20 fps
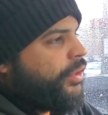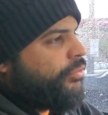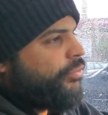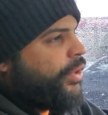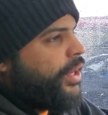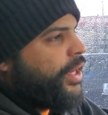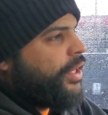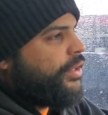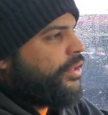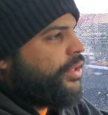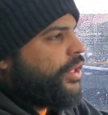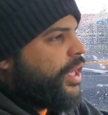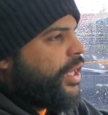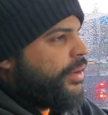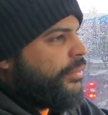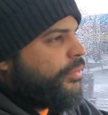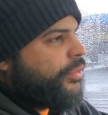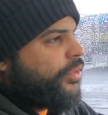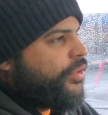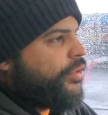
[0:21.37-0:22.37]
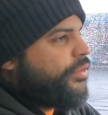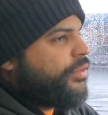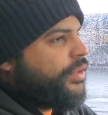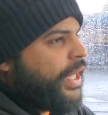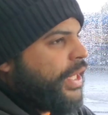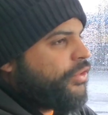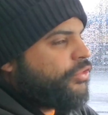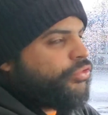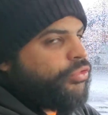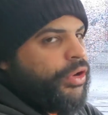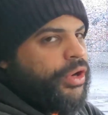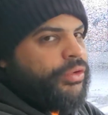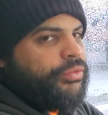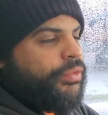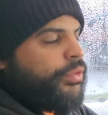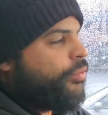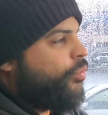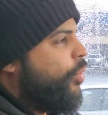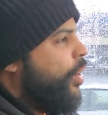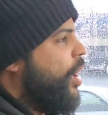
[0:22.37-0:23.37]
ran that truck
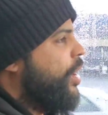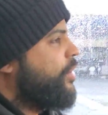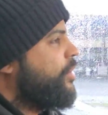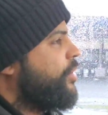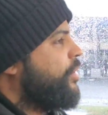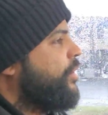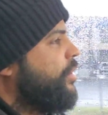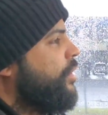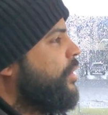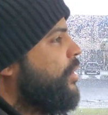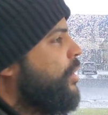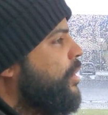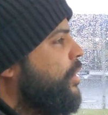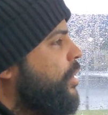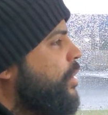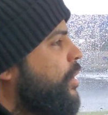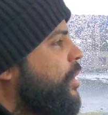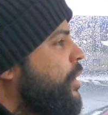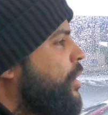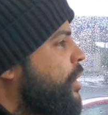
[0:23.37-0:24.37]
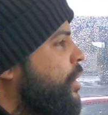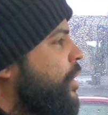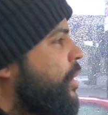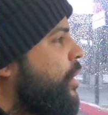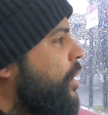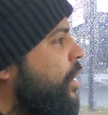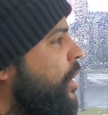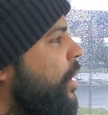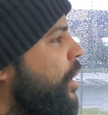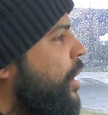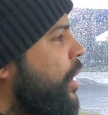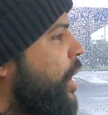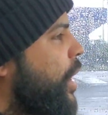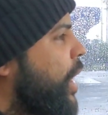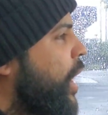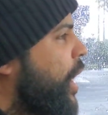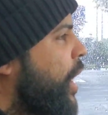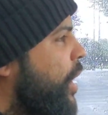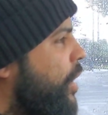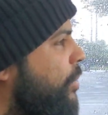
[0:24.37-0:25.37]
with water,
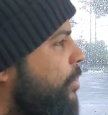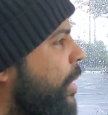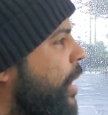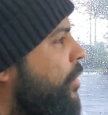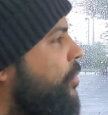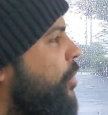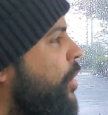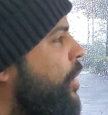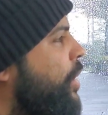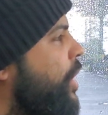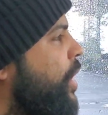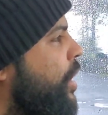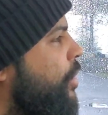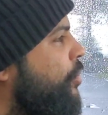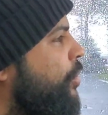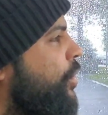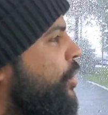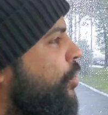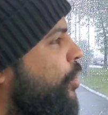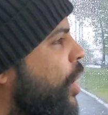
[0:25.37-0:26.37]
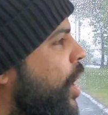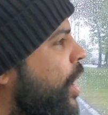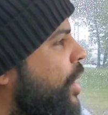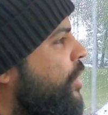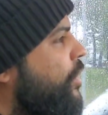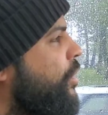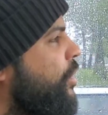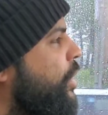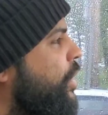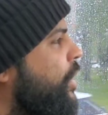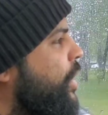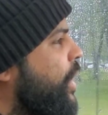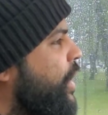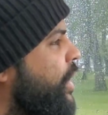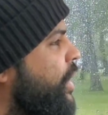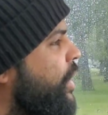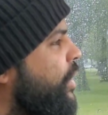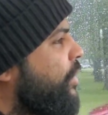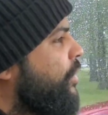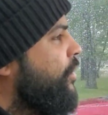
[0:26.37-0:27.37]
and by running it with water and
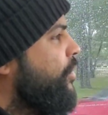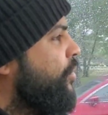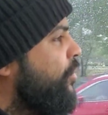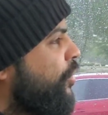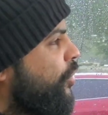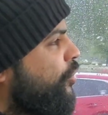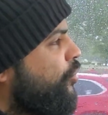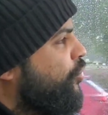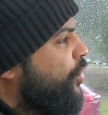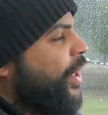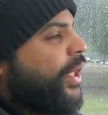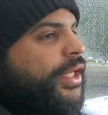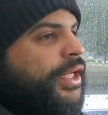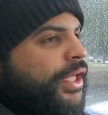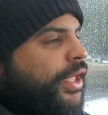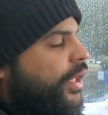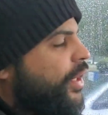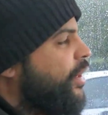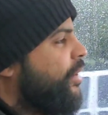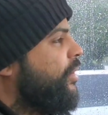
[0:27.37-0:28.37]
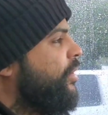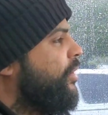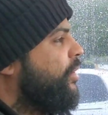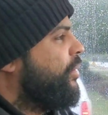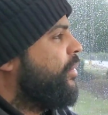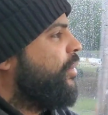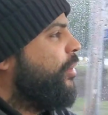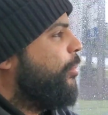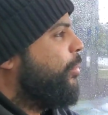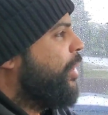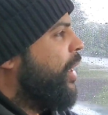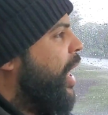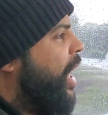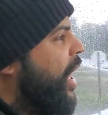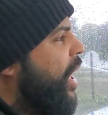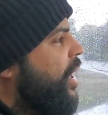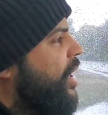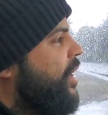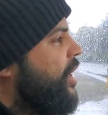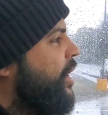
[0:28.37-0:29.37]
letting it, draining it, the
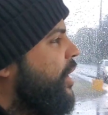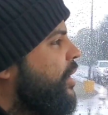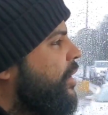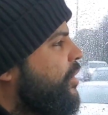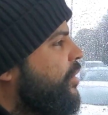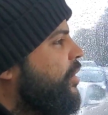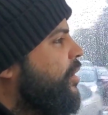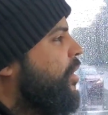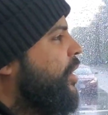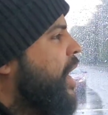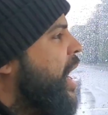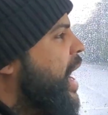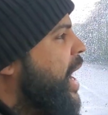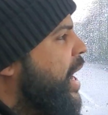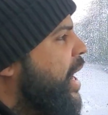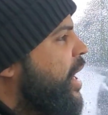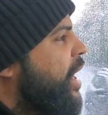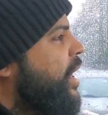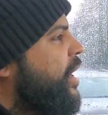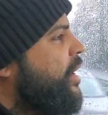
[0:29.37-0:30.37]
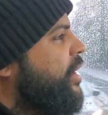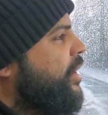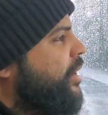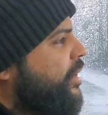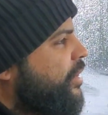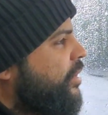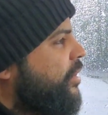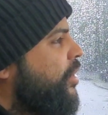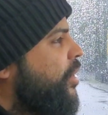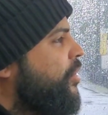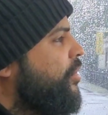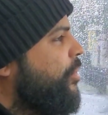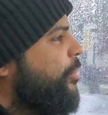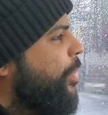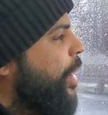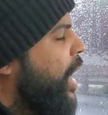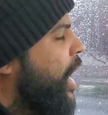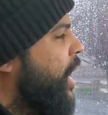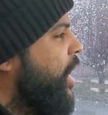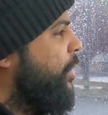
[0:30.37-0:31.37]
block and the head and all the
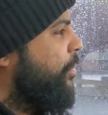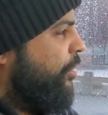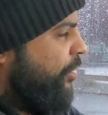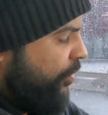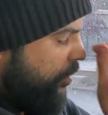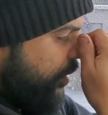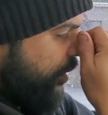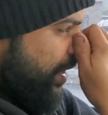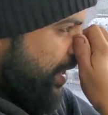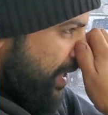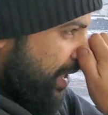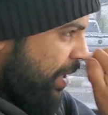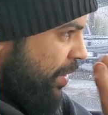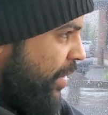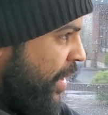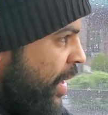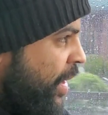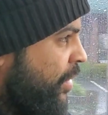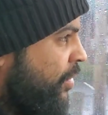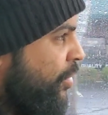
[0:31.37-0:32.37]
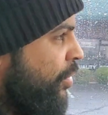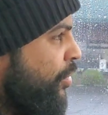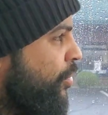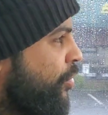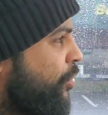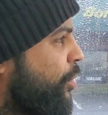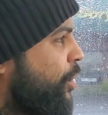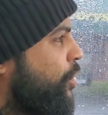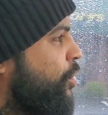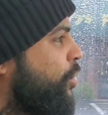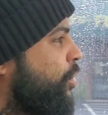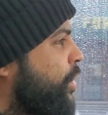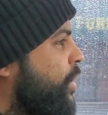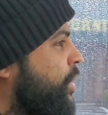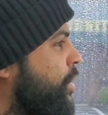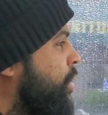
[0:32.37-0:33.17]
pipes that had anything to do with coolant,